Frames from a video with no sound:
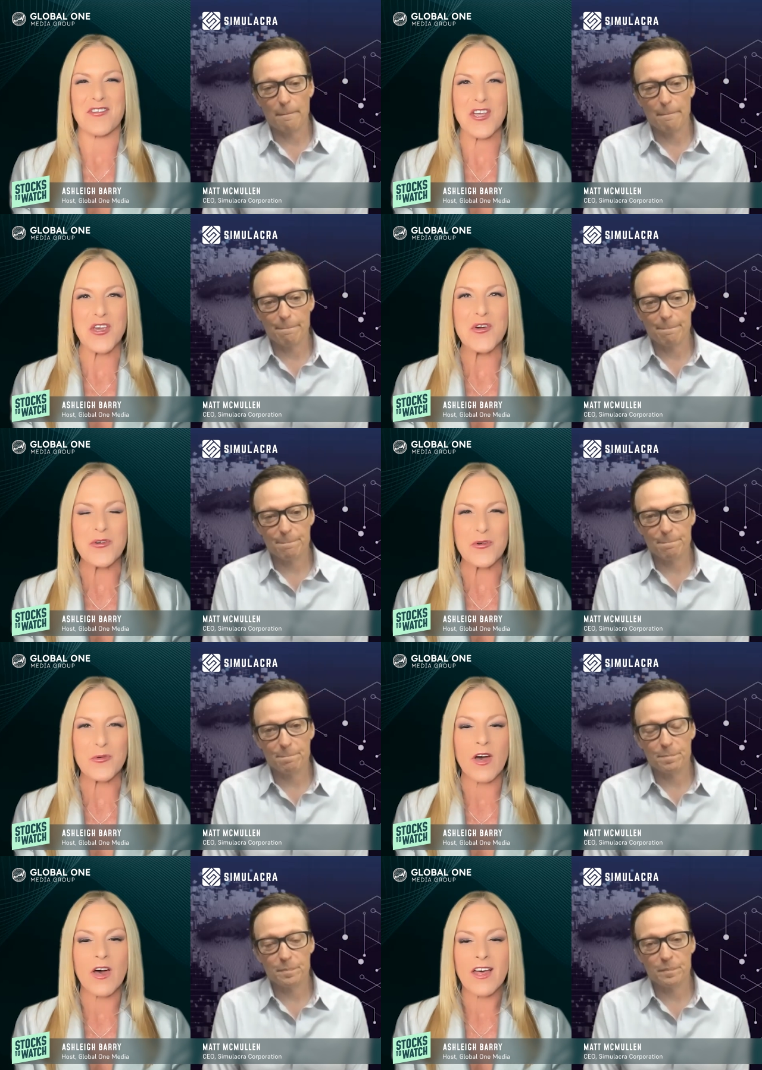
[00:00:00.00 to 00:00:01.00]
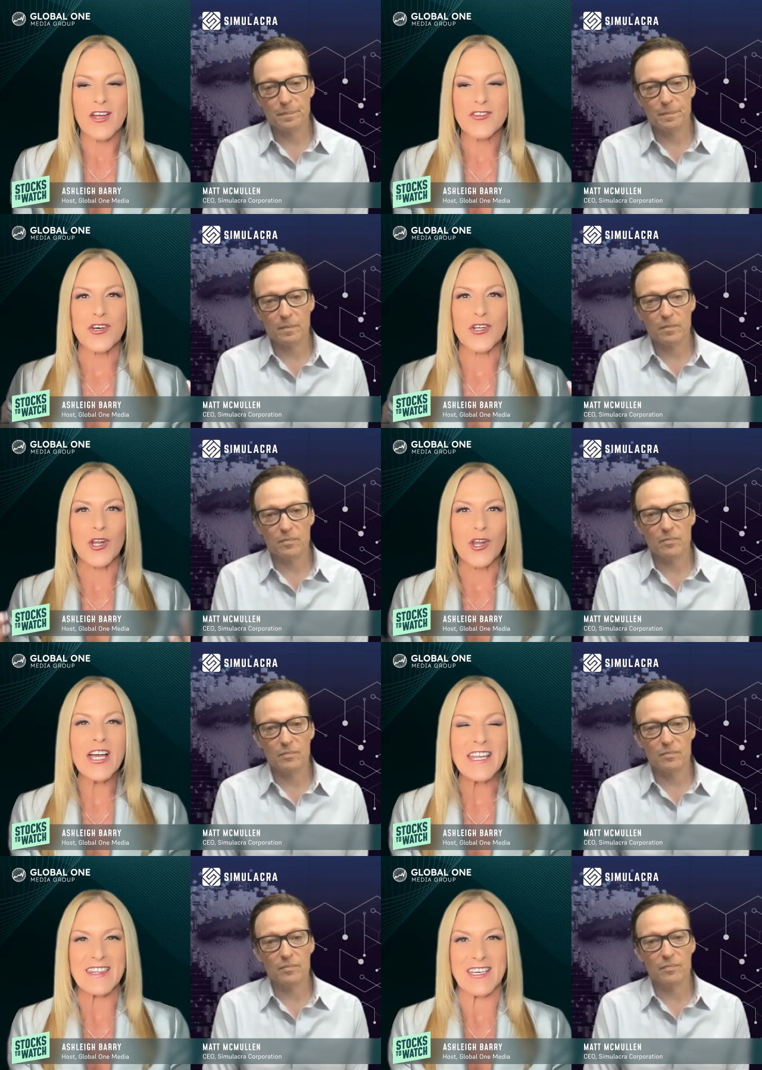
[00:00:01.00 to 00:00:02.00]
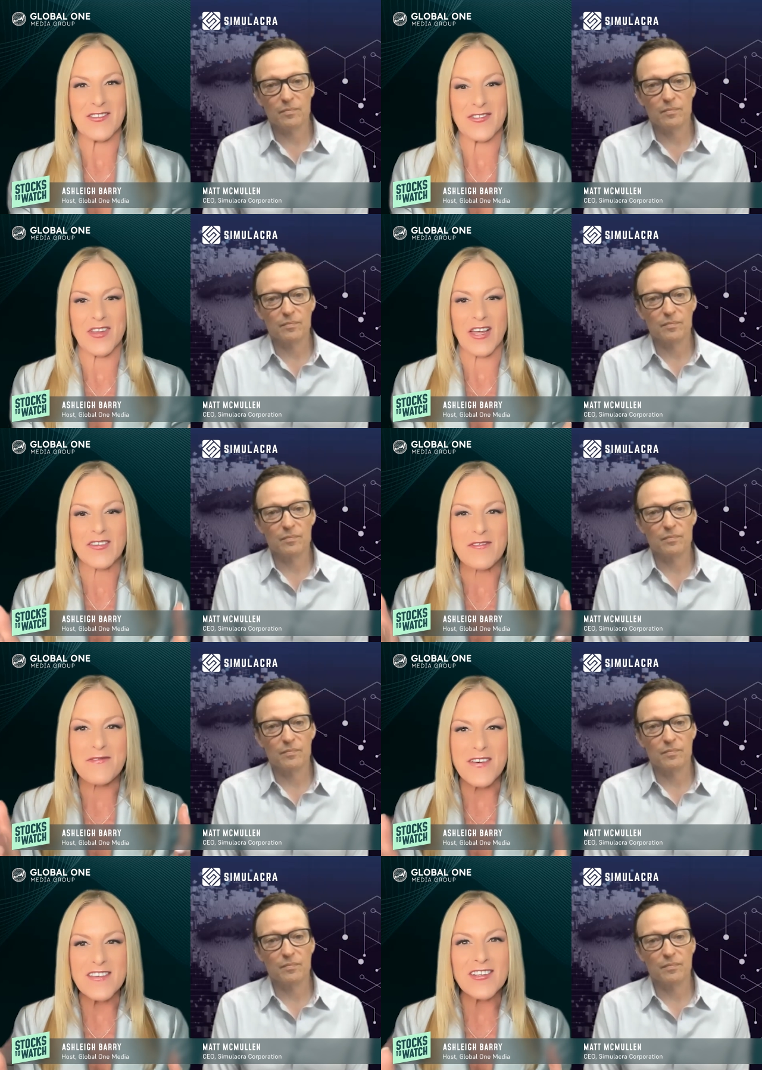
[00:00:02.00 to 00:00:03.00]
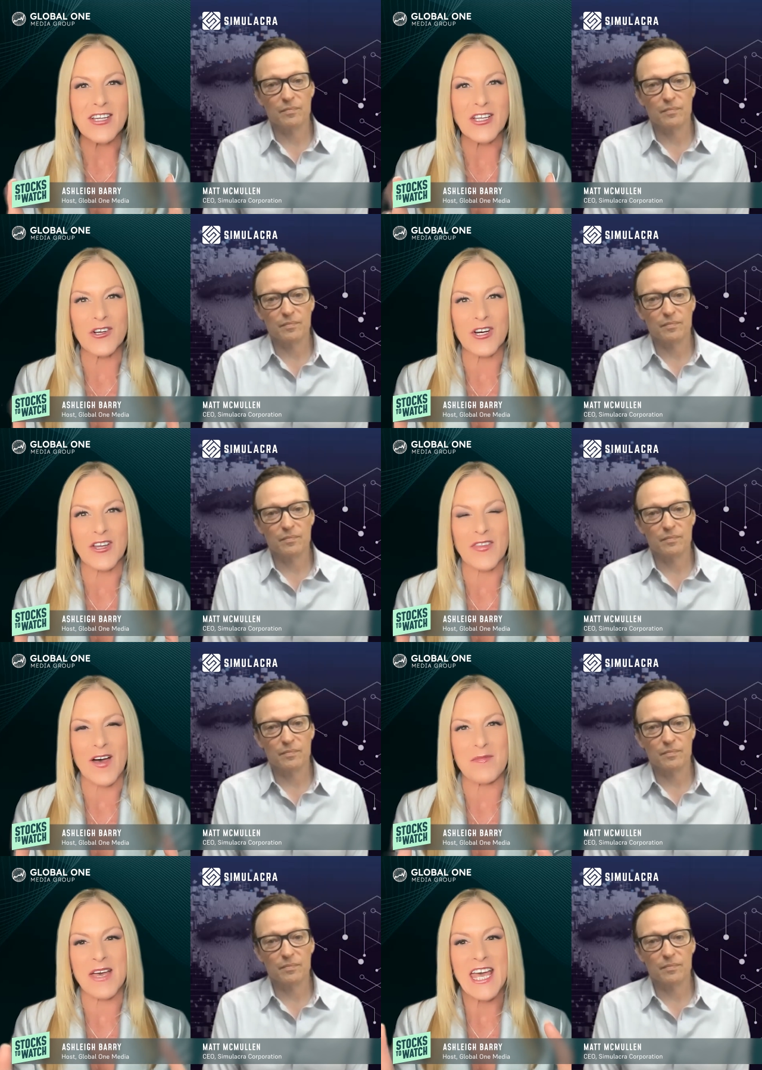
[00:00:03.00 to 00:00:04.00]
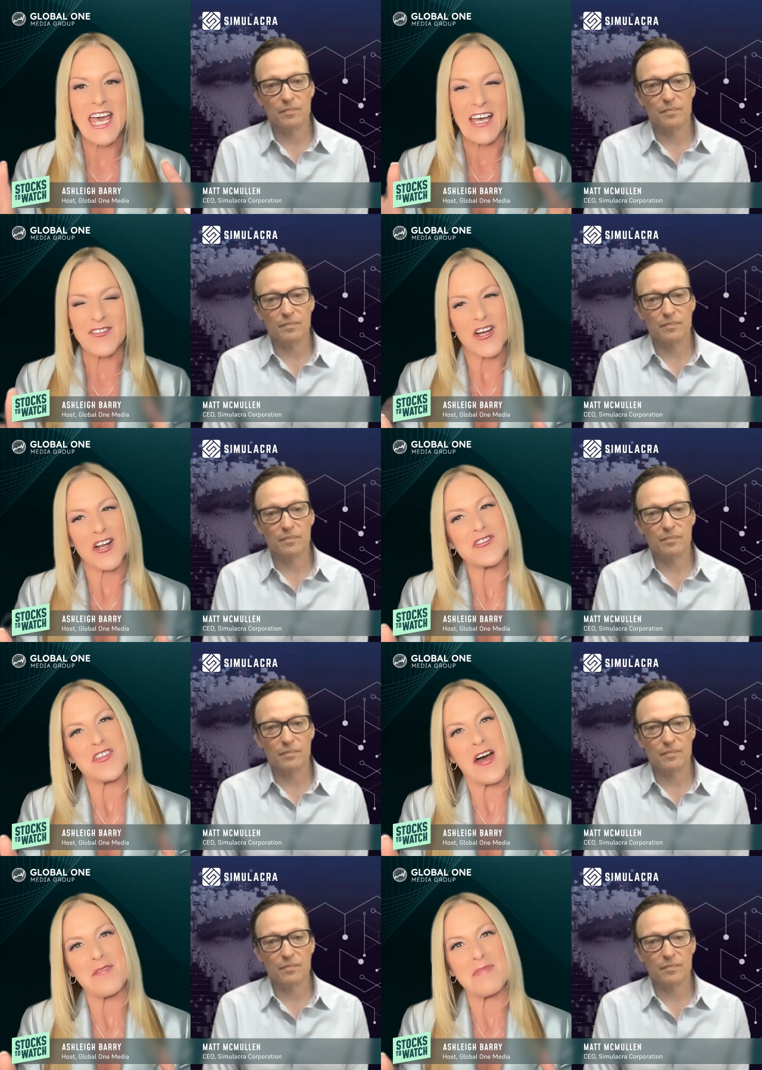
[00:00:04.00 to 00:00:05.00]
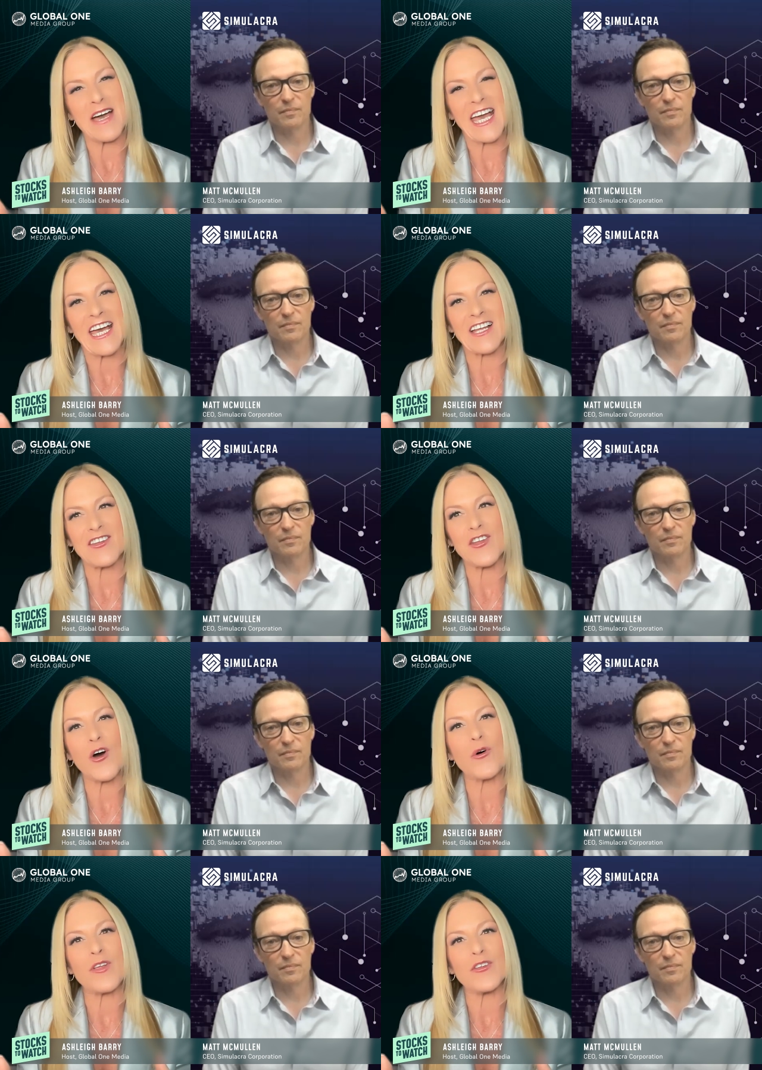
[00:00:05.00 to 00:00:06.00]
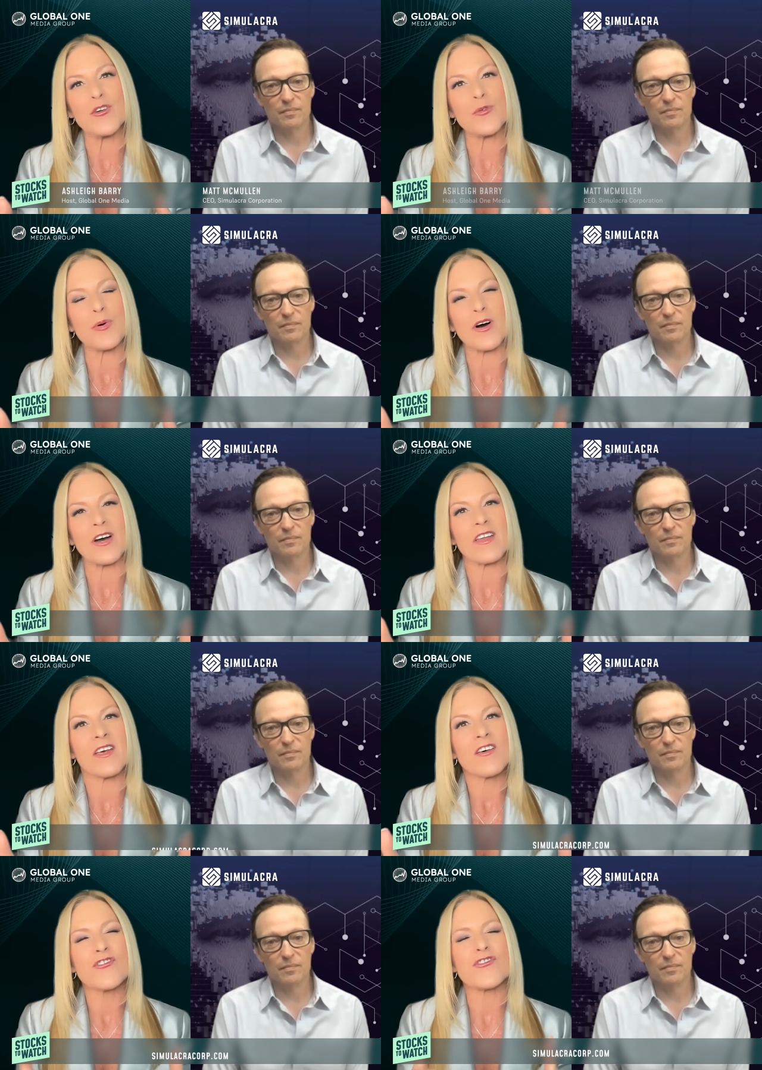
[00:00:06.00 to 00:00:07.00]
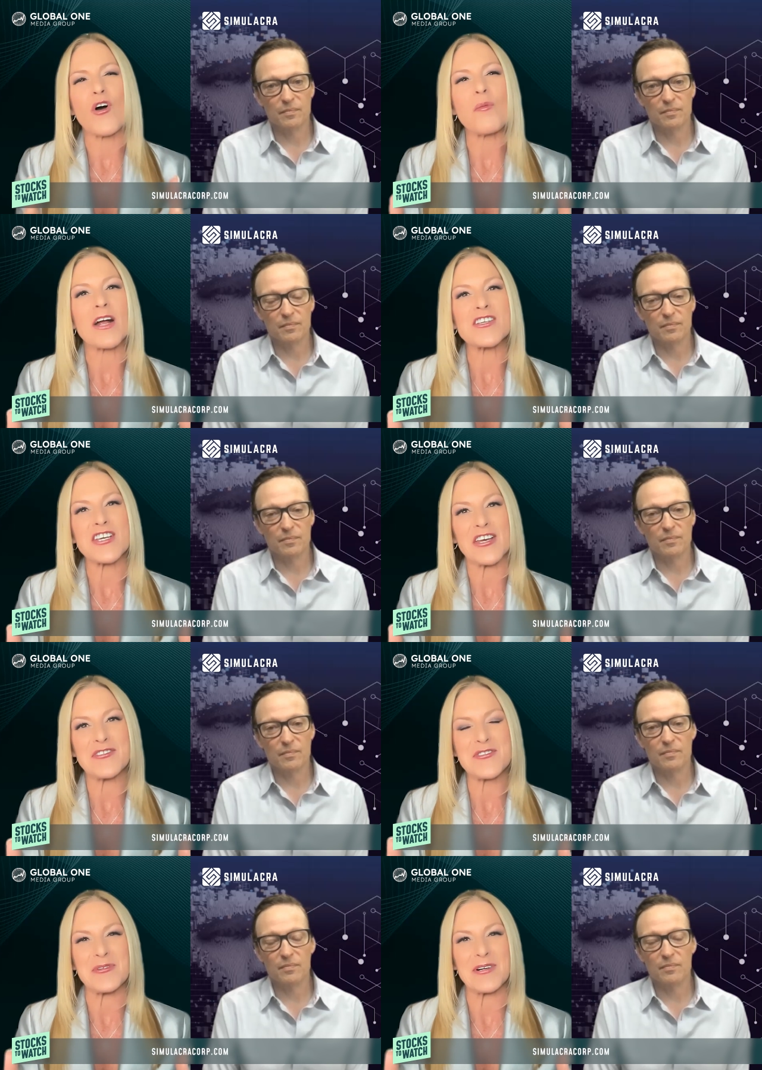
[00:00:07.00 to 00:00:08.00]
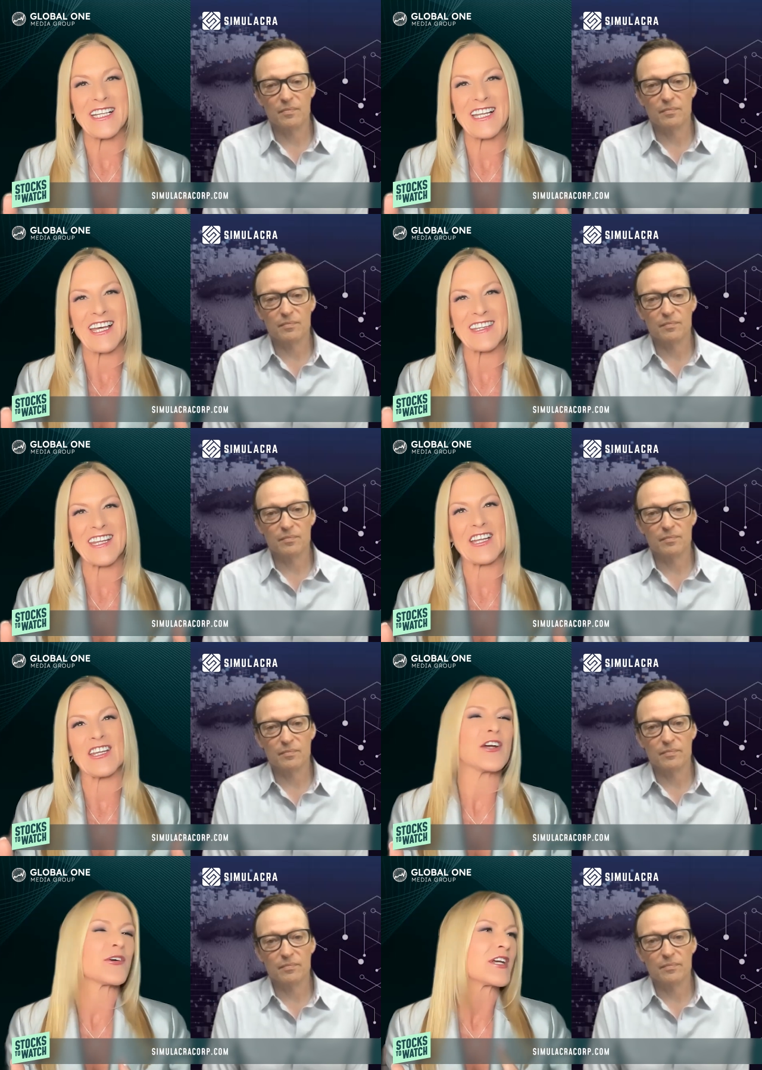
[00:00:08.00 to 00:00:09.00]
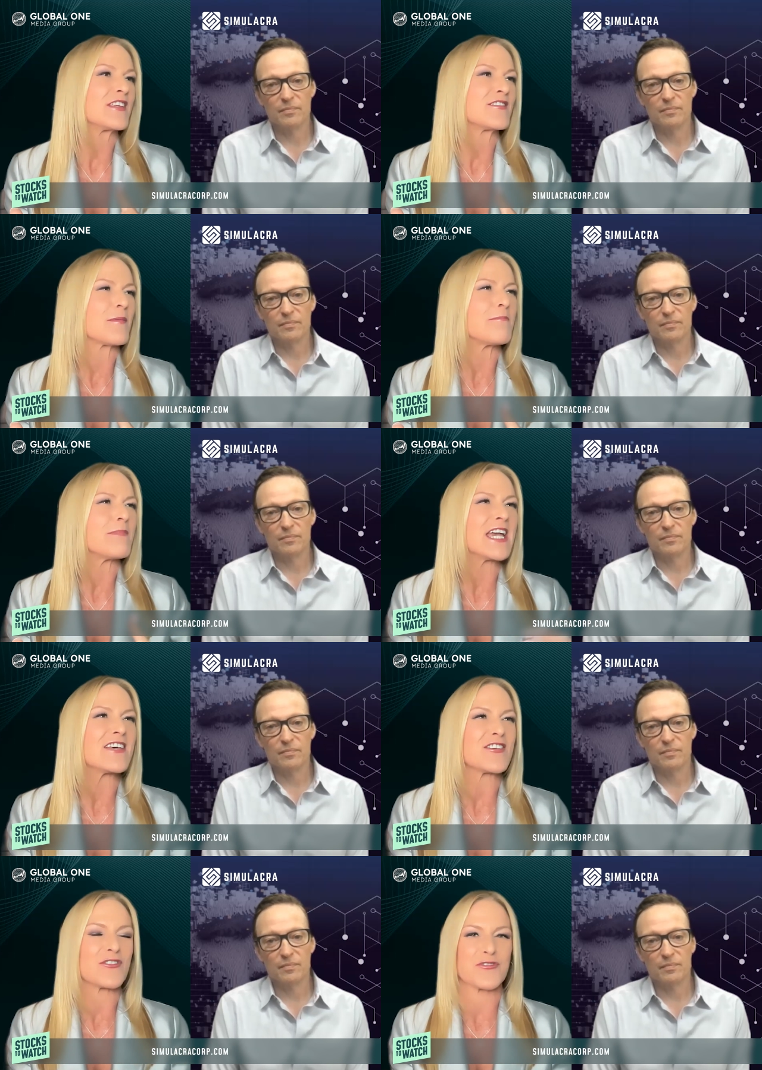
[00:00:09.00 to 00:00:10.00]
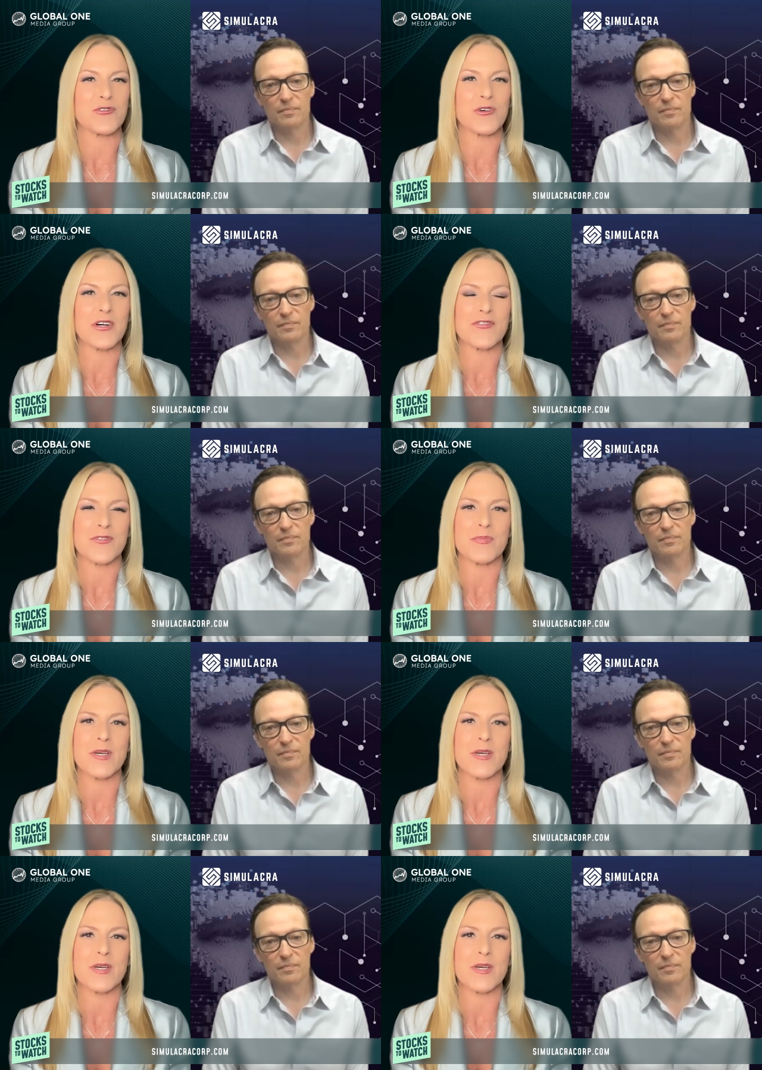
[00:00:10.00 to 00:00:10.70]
Speaker 1: for you to look at these, like to physically look at them and touch them and know that you put so much into it, and then hearing these amazing stories from